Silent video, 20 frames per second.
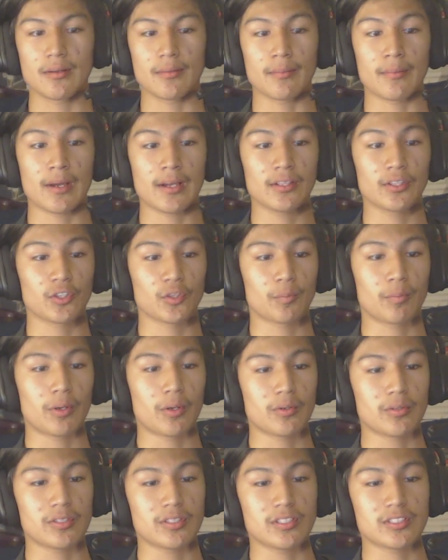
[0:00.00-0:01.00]
My Little
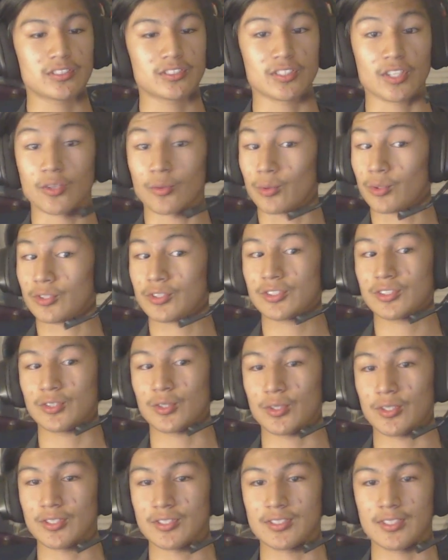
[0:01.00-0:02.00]
Pony, Star Wars
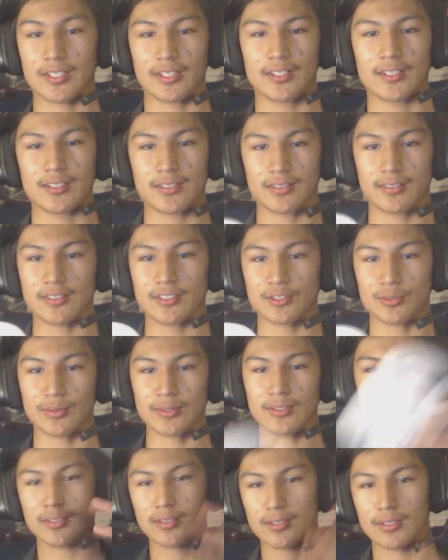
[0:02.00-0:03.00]
toys like this one,